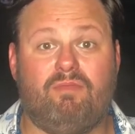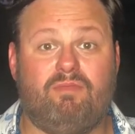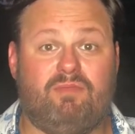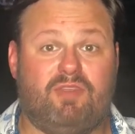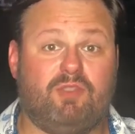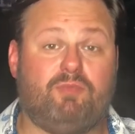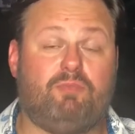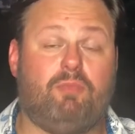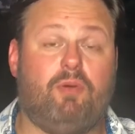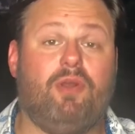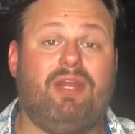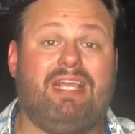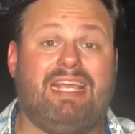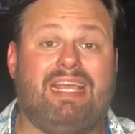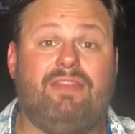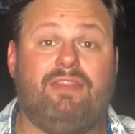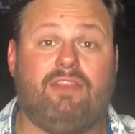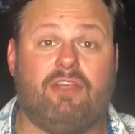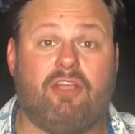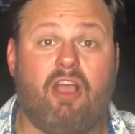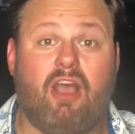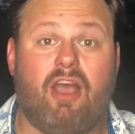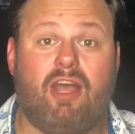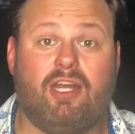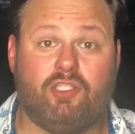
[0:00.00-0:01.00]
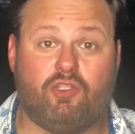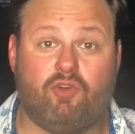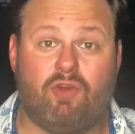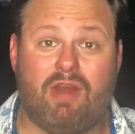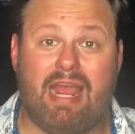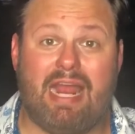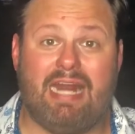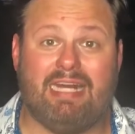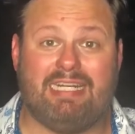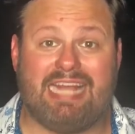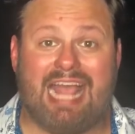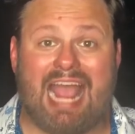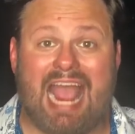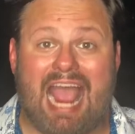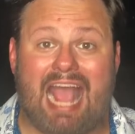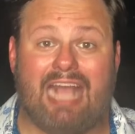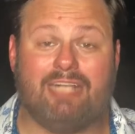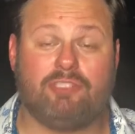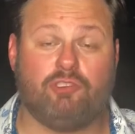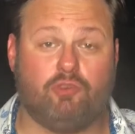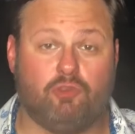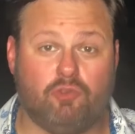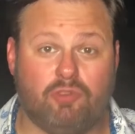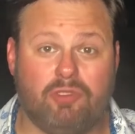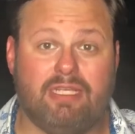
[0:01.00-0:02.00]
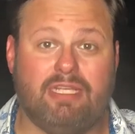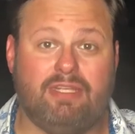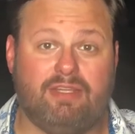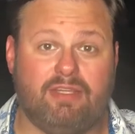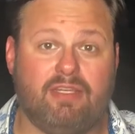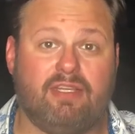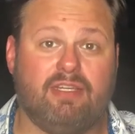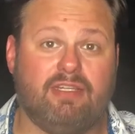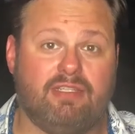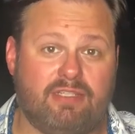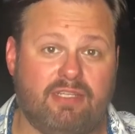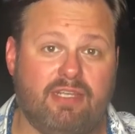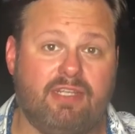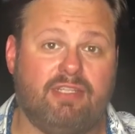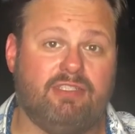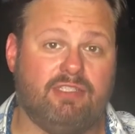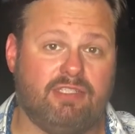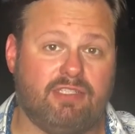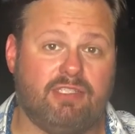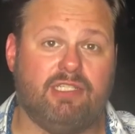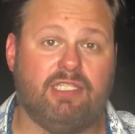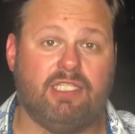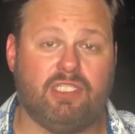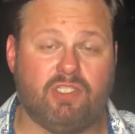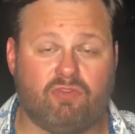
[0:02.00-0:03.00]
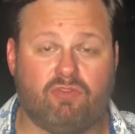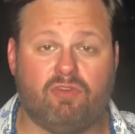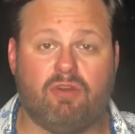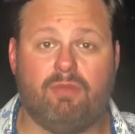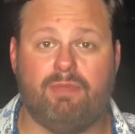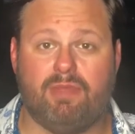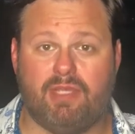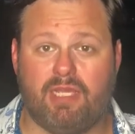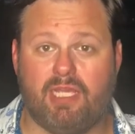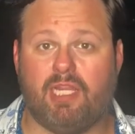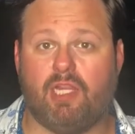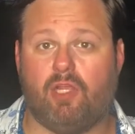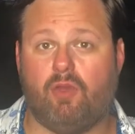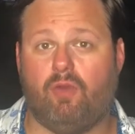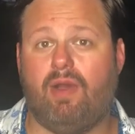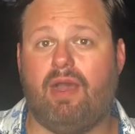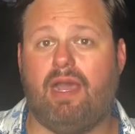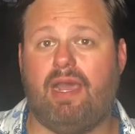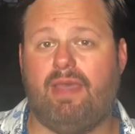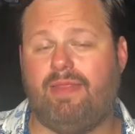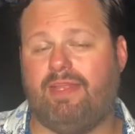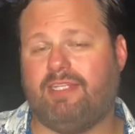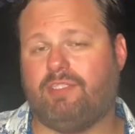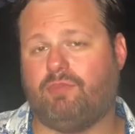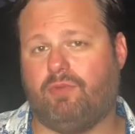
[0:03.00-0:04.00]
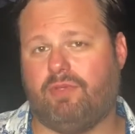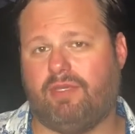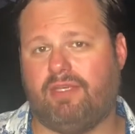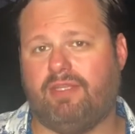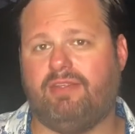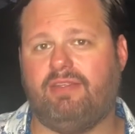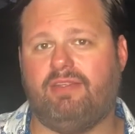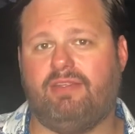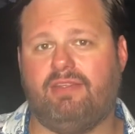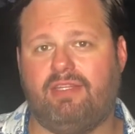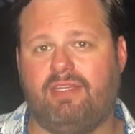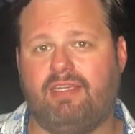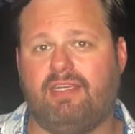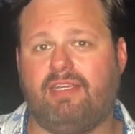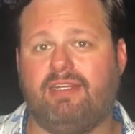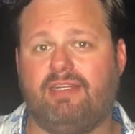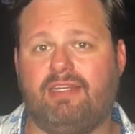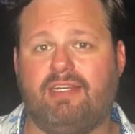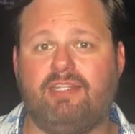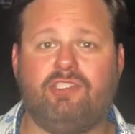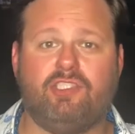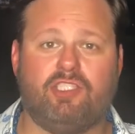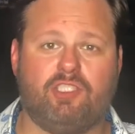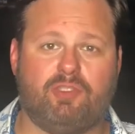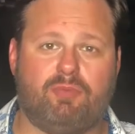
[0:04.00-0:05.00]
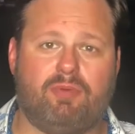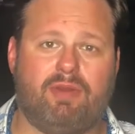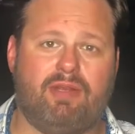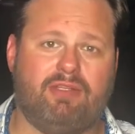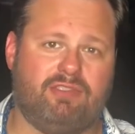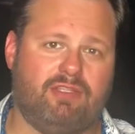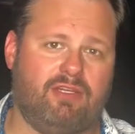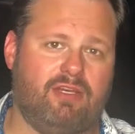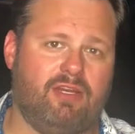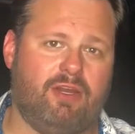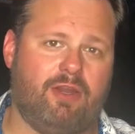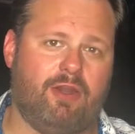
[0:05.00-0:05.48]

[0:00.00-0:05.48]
just putting in the contract actually the contingencies from the LOI. That's what the conditions precedent